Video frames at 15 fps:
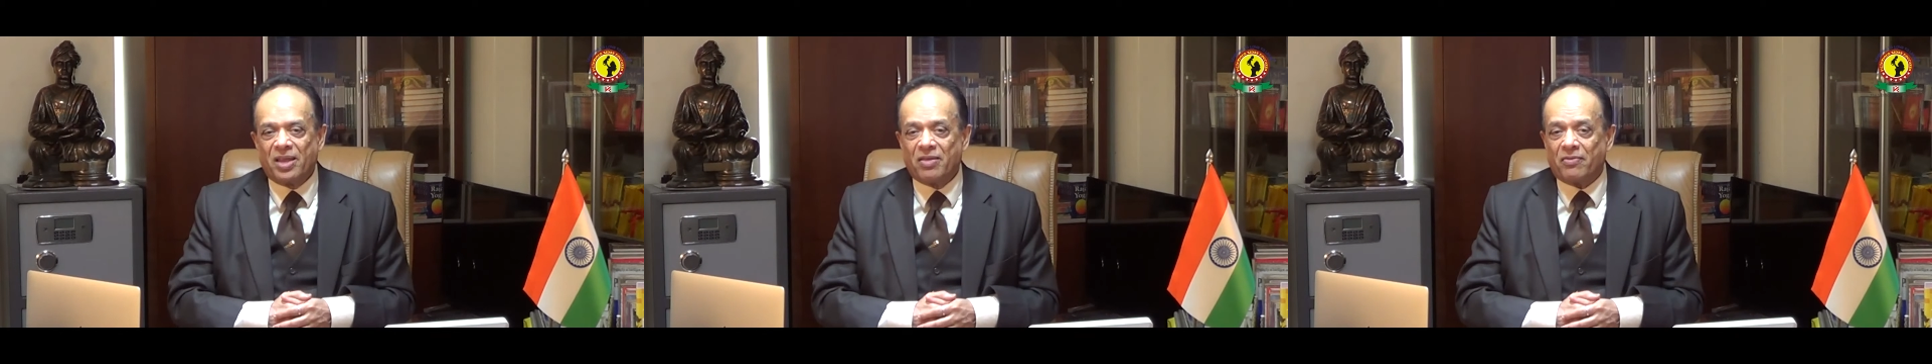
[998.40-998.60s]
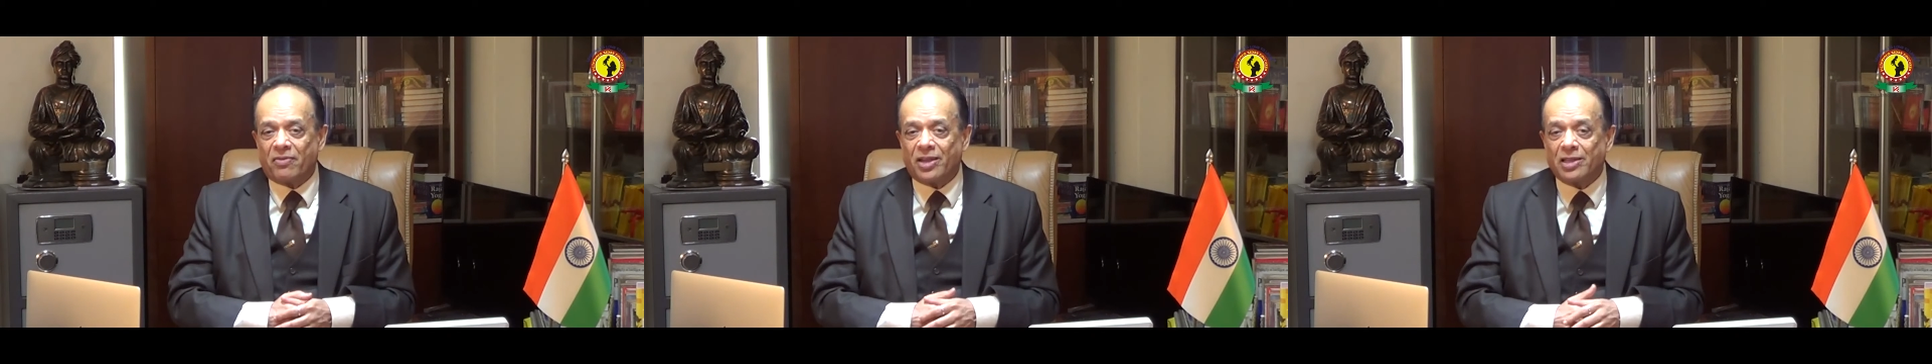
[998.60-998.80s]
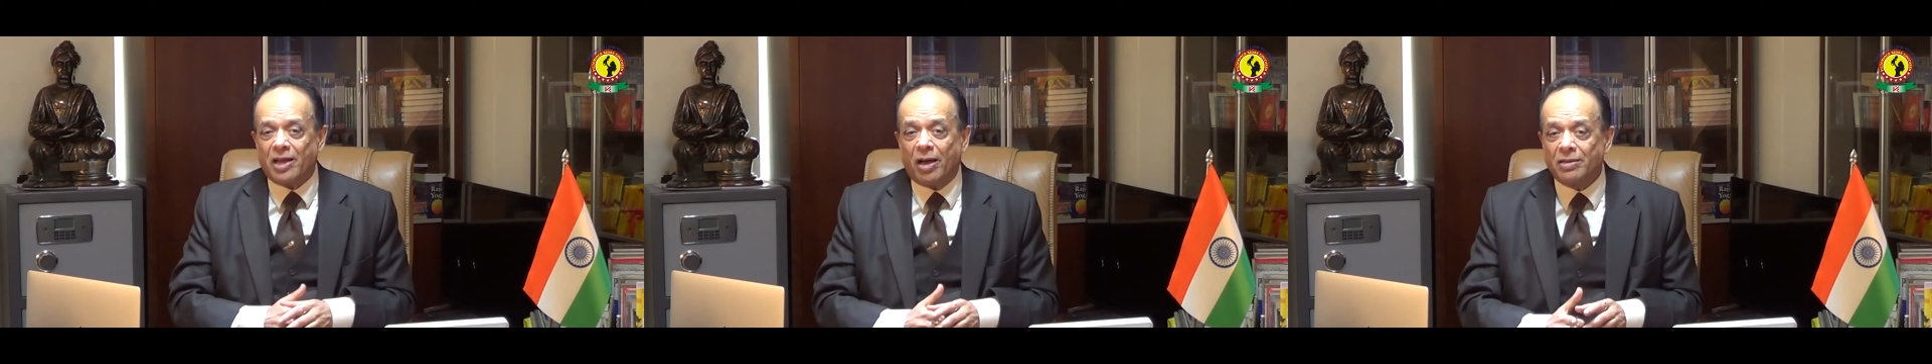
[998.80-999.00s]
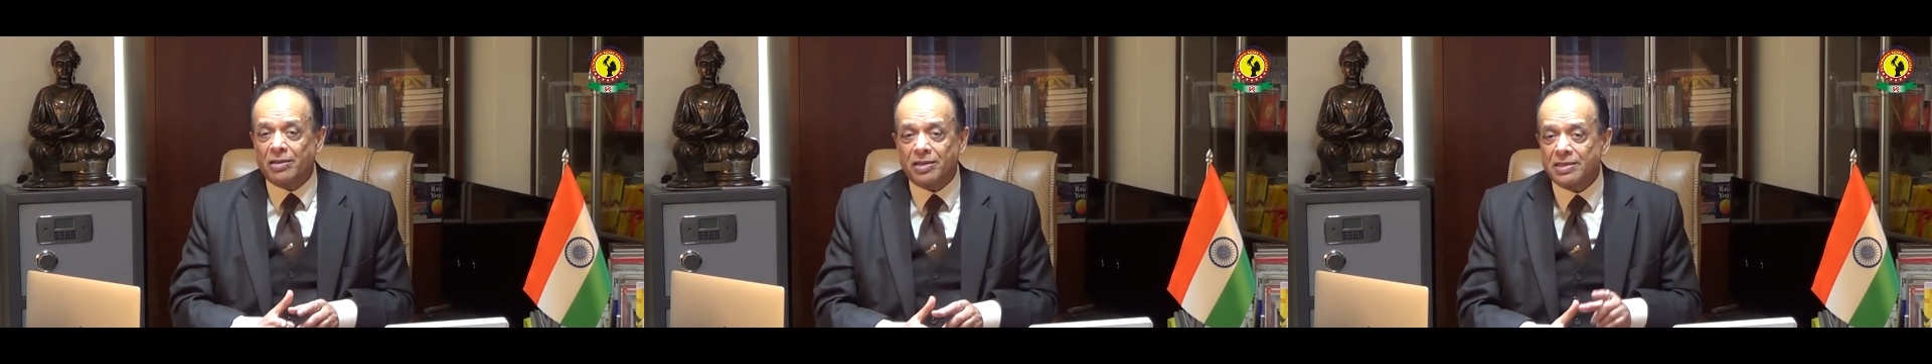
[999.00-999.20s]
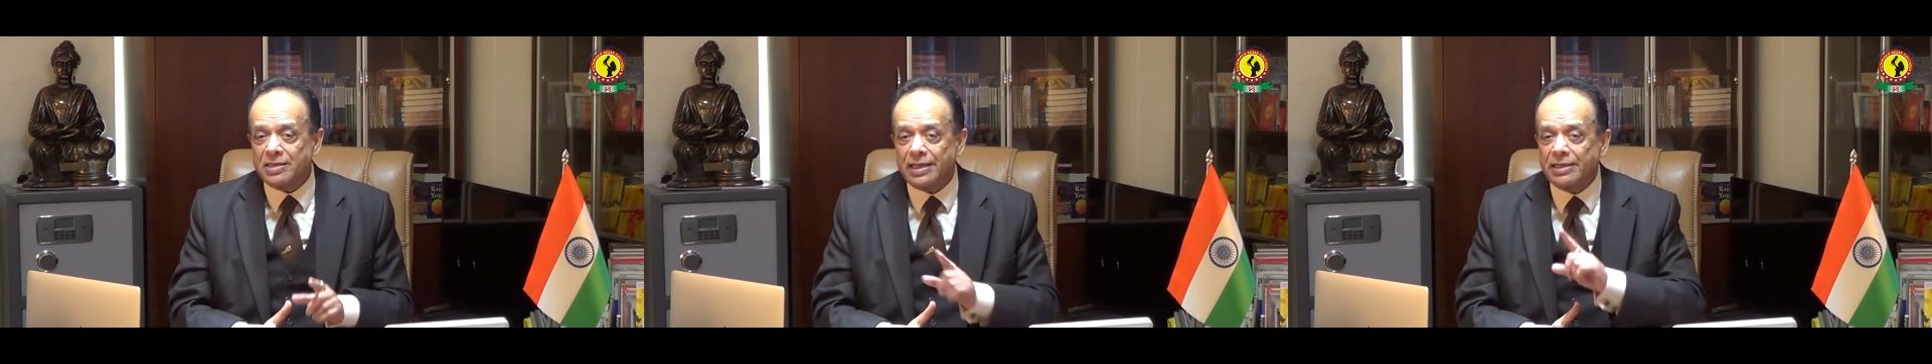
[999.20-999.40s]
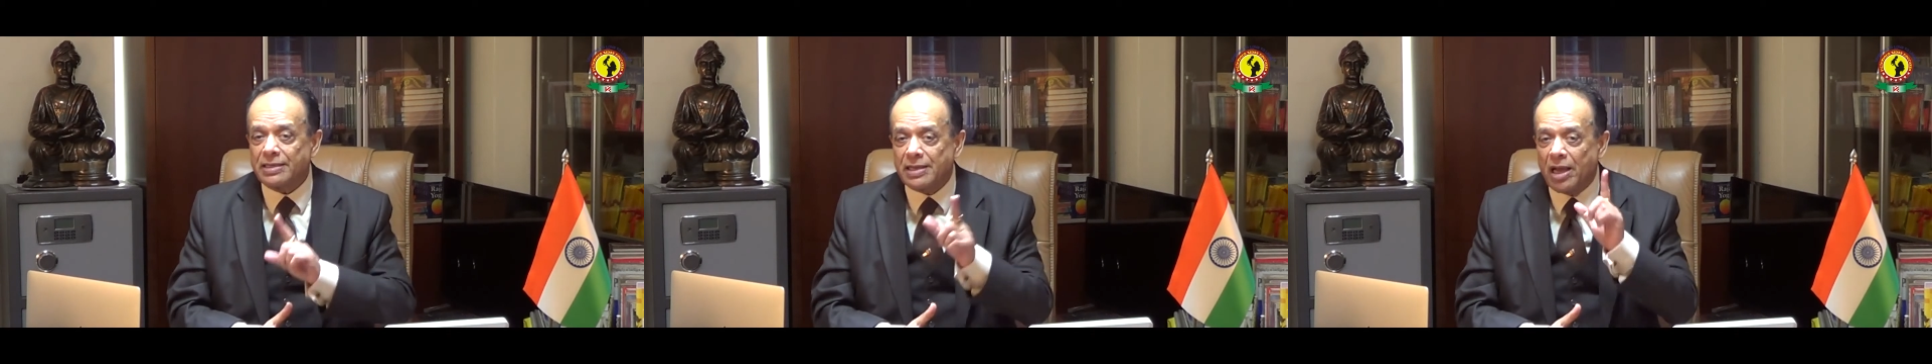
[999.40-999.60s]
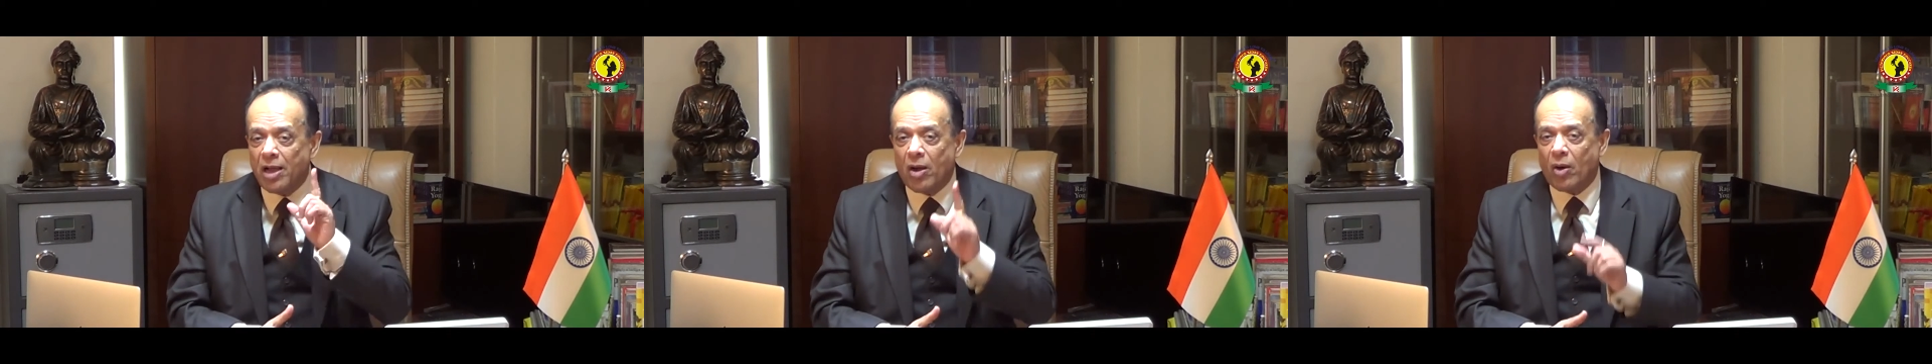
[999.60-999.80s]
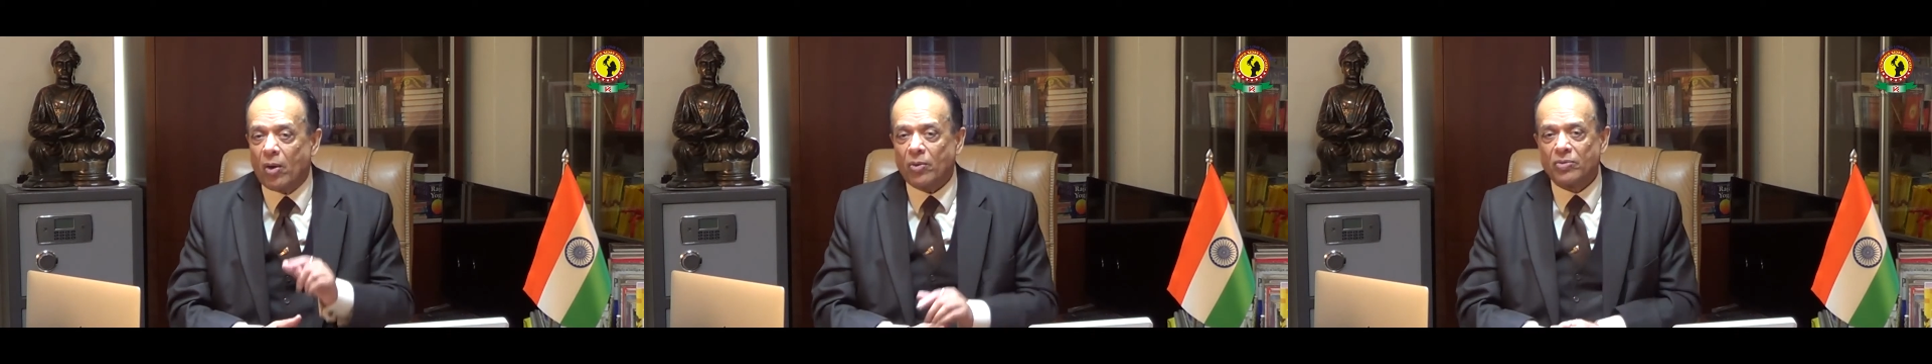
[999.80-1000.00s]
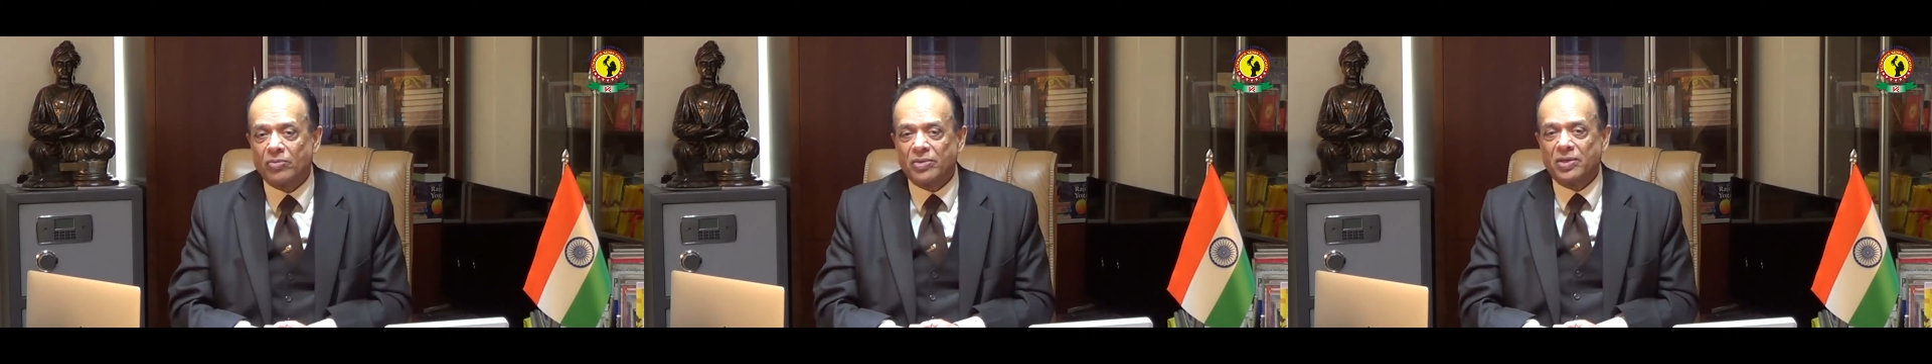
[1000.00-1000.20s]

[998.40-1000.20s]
Vedanta says now,